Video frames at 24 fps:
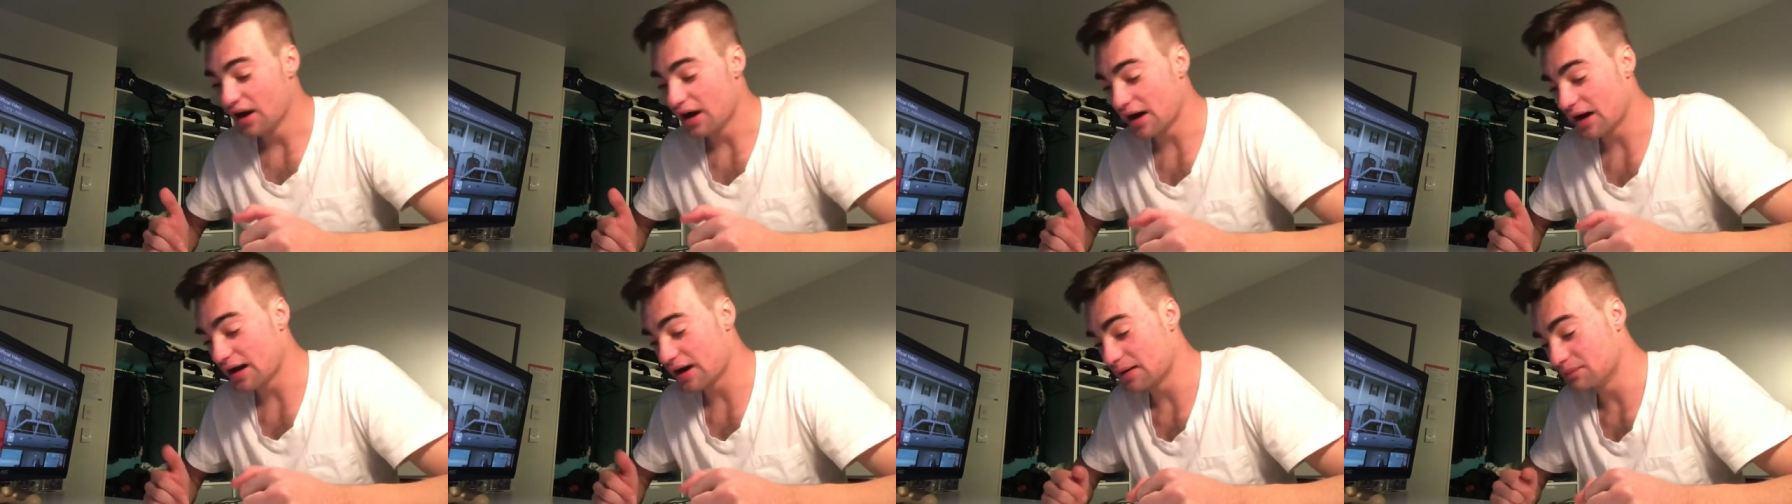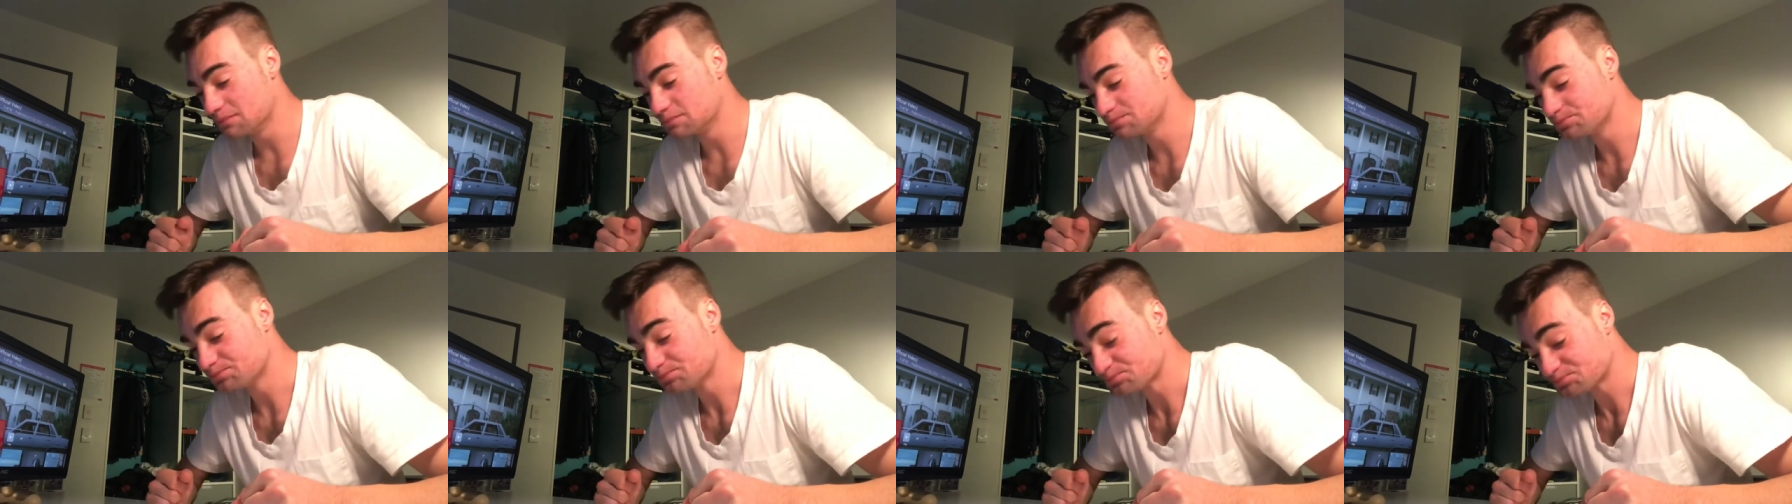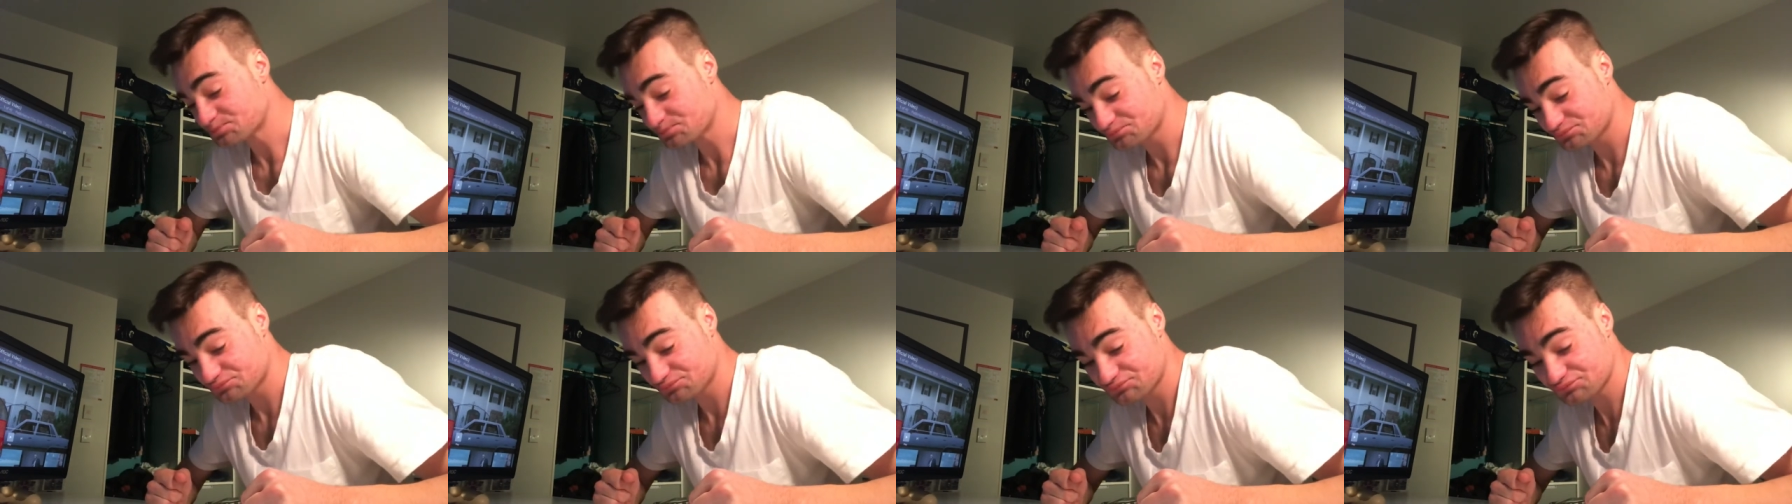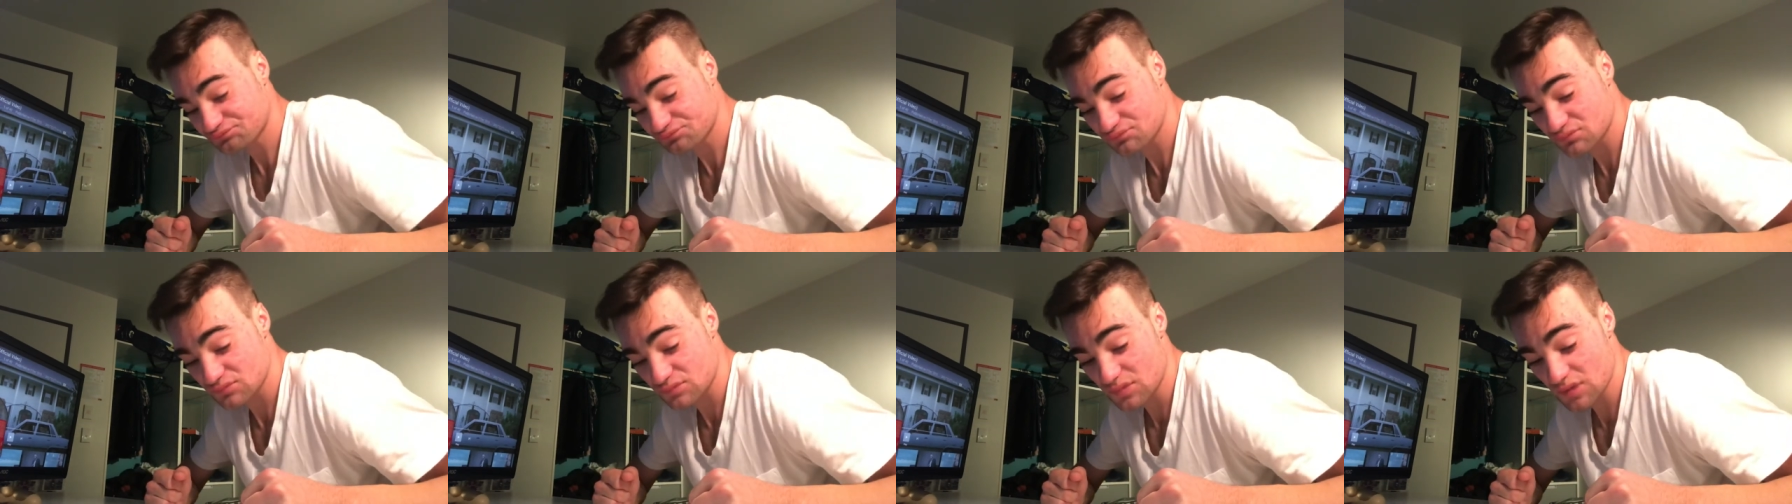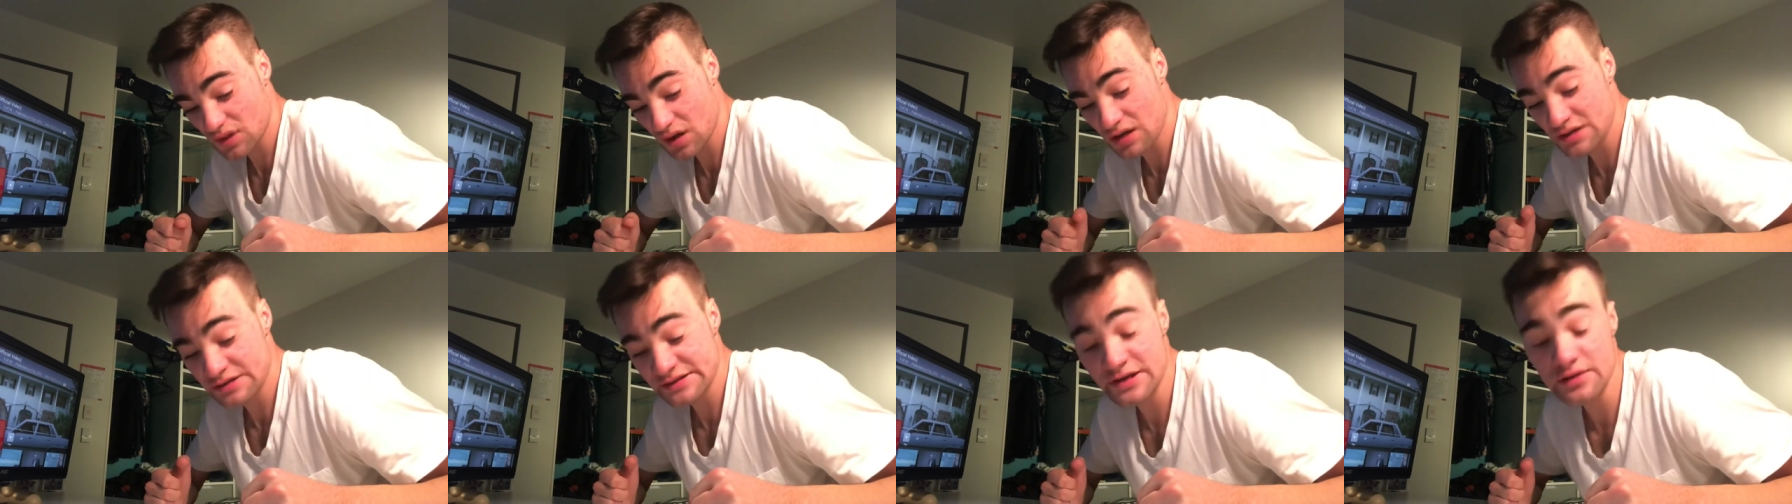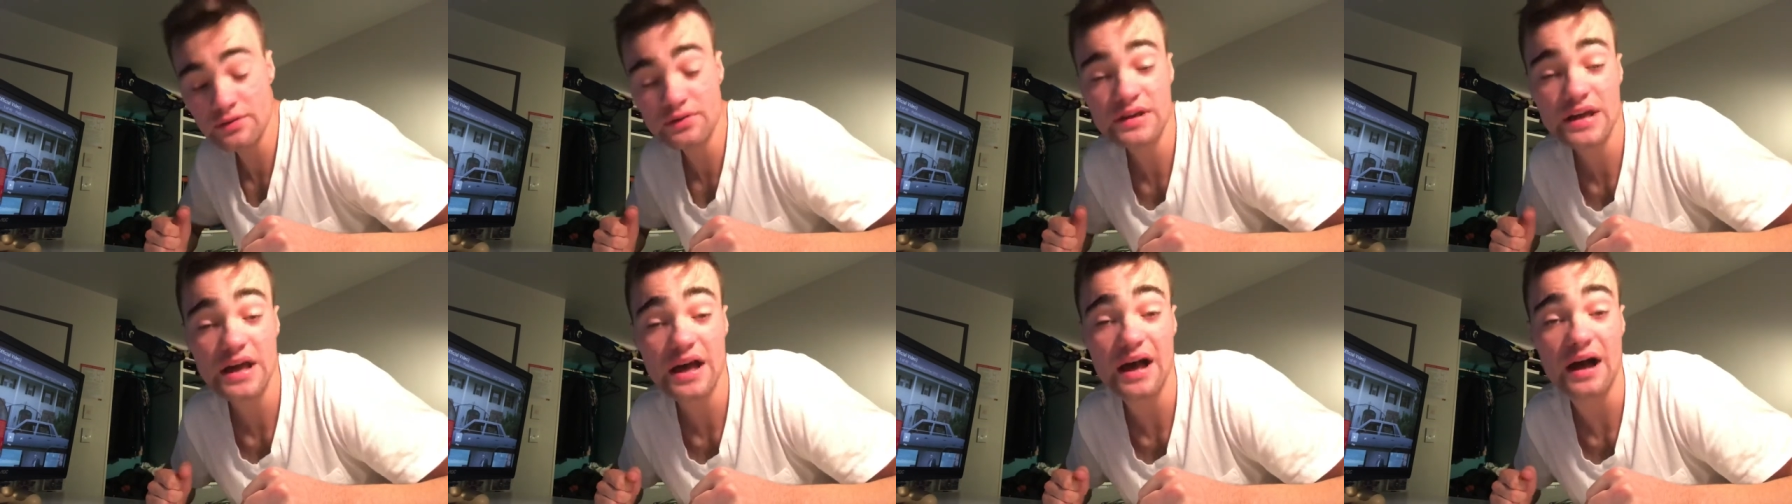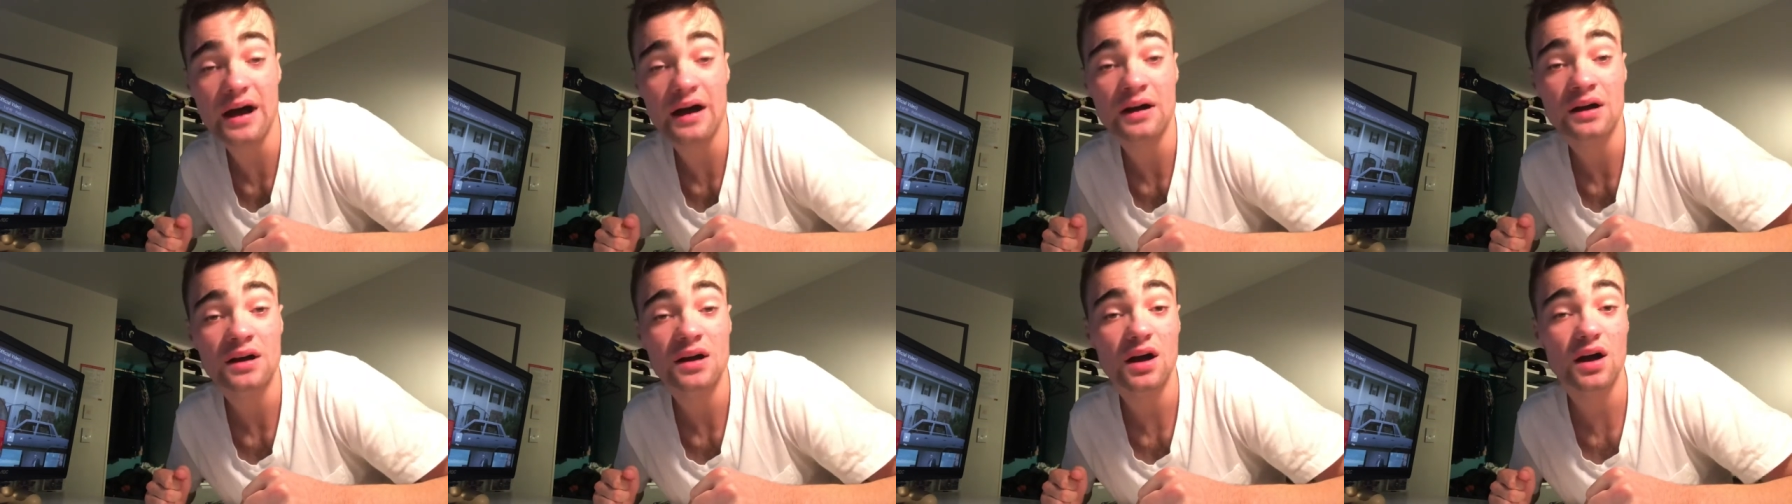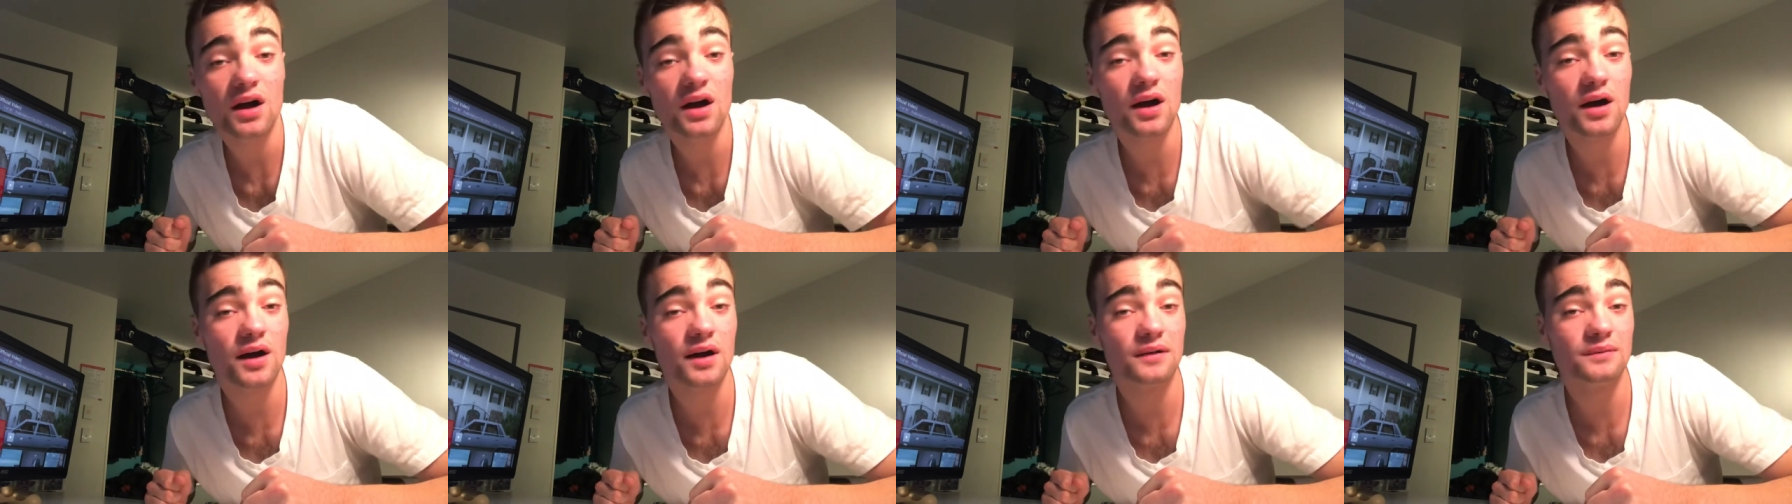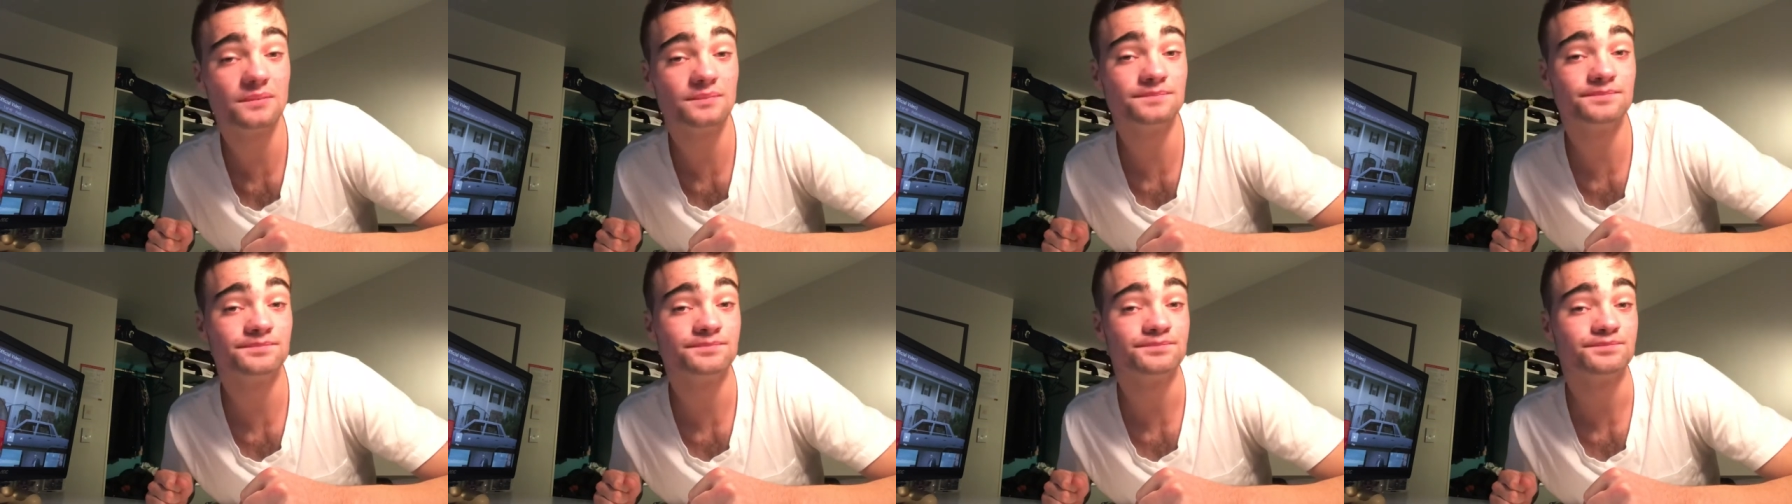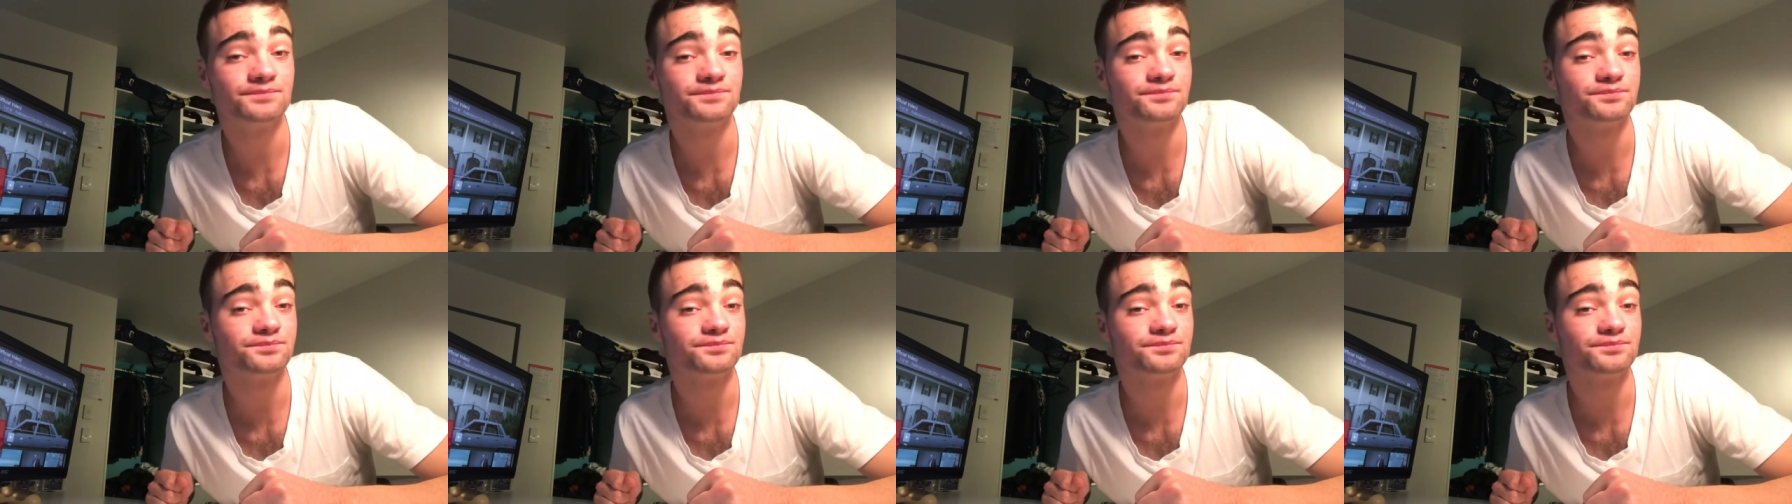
Um, so yeah, um,